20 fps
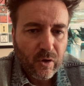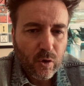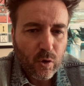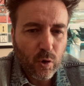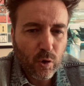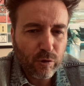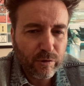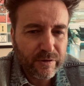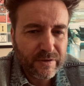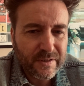
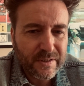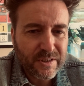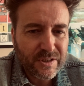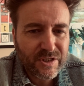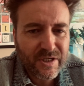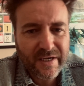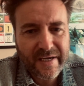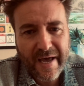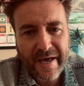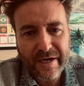or is it
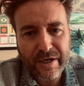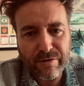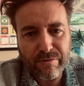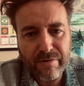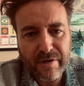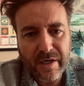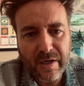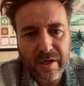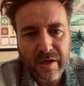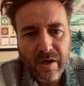
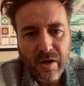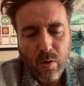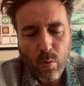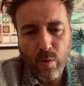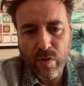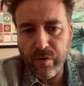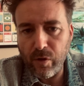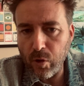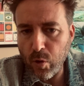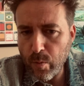chicanery
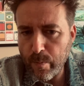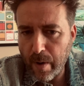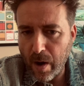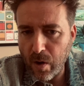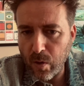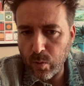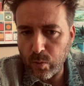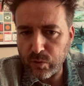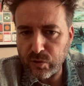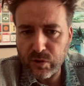with
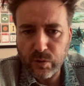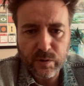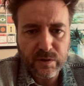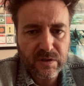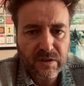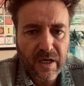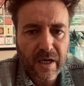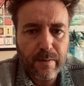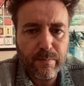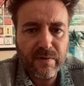loopholes to
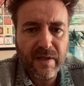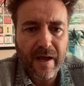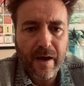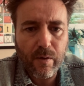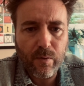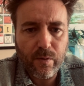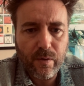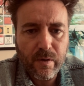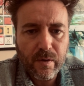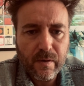escape
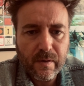down?